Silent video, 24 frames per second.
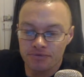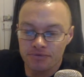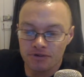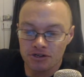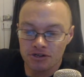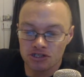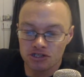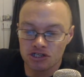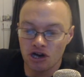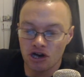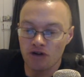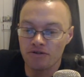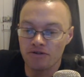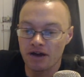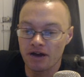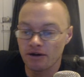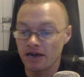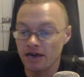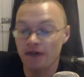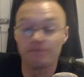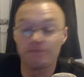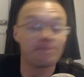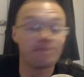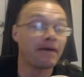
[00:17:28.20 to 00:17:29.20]
Tono,
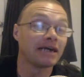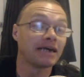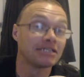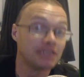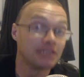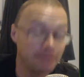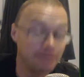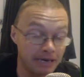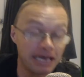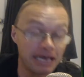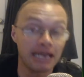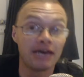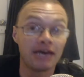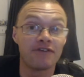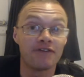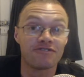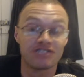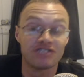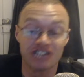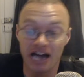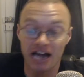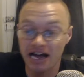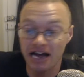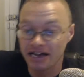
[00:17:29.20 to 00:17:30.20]
yeah, we're back to the beginning of
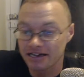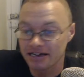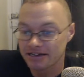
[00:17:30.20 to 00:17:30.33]
chat.